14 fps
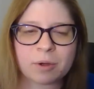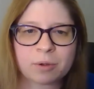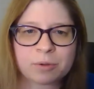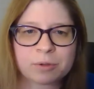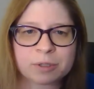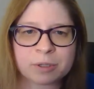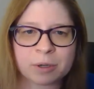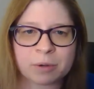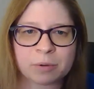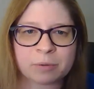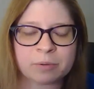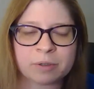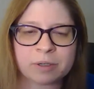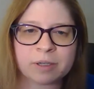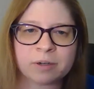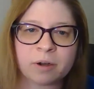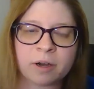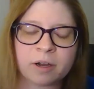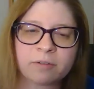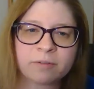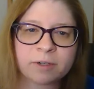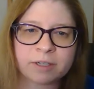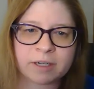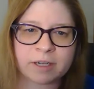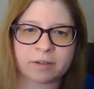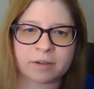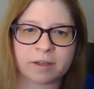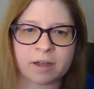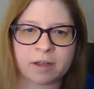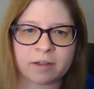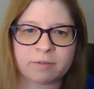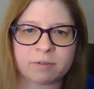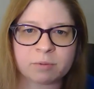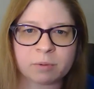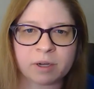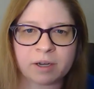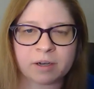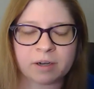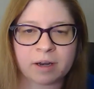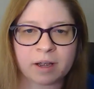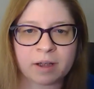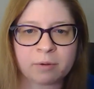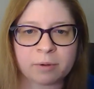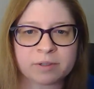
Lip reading: also in our everyday lives right now,